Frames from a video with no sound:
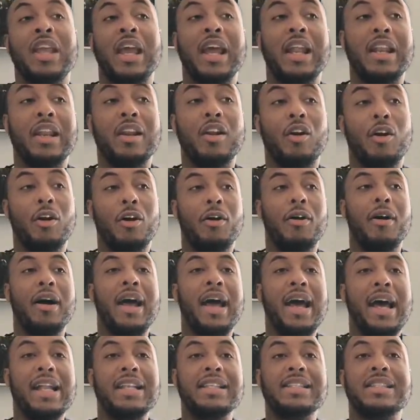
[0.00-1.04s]
And it all
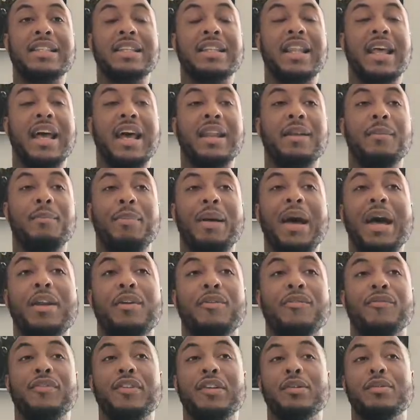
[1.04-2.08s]
adds to that
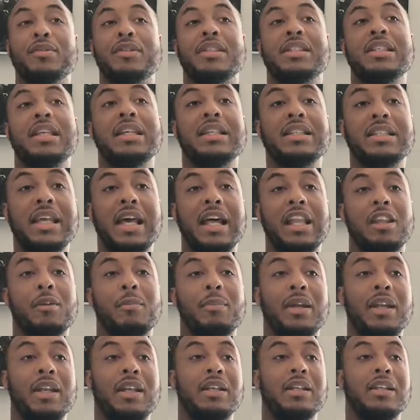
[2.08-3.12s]
Battlefield 6
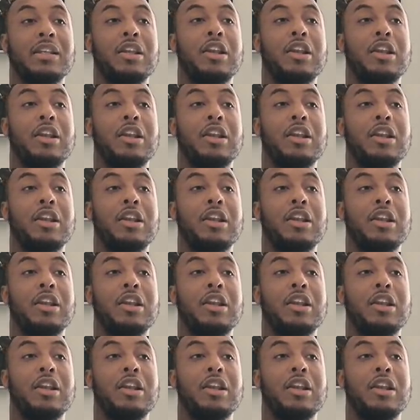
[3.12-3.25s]
element.